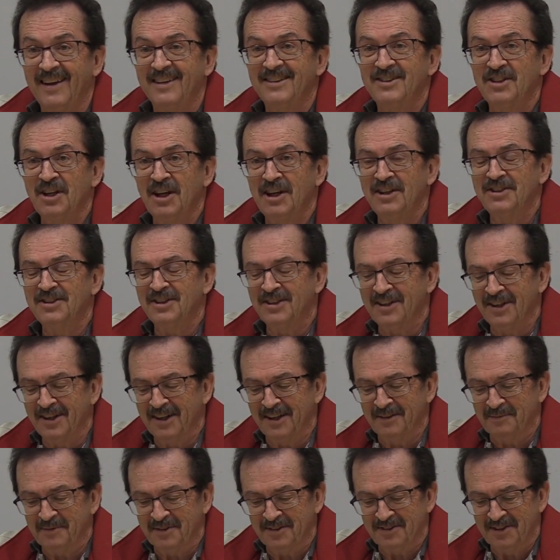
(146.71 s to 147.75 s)
Change the
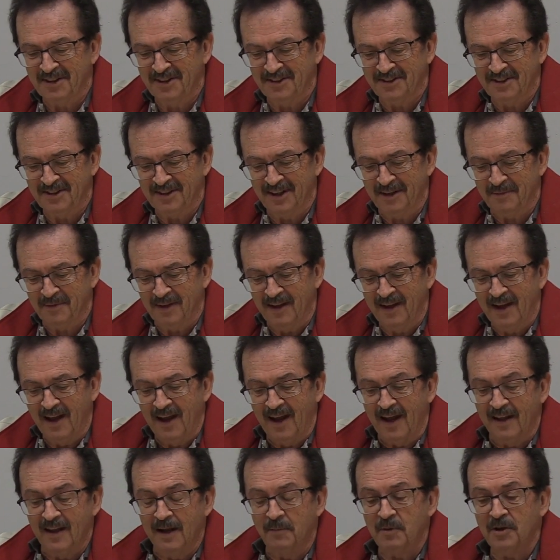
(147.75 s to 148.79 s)
times, change the times.
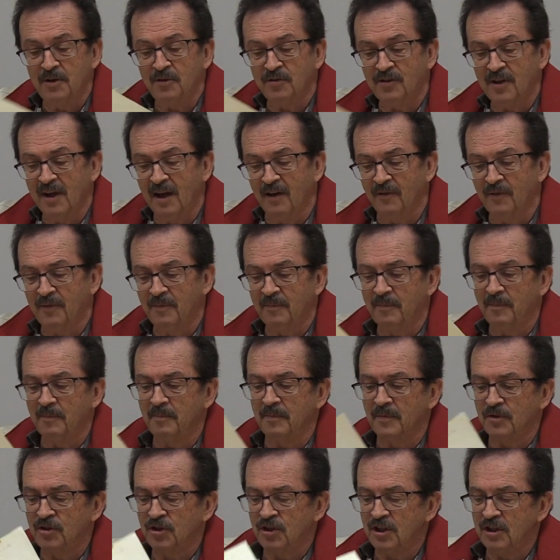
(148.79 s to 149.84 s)
And then we used to have
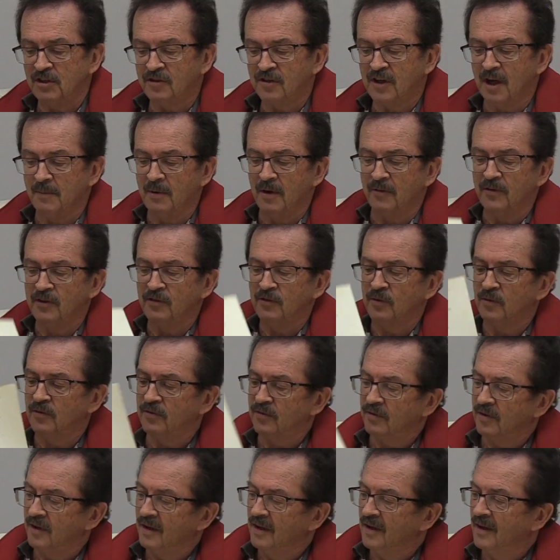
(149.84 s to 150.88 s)
sheets come out. This
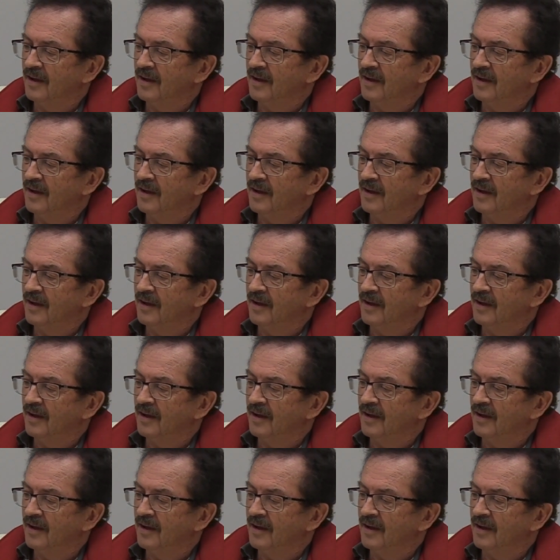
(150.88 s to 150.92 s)
was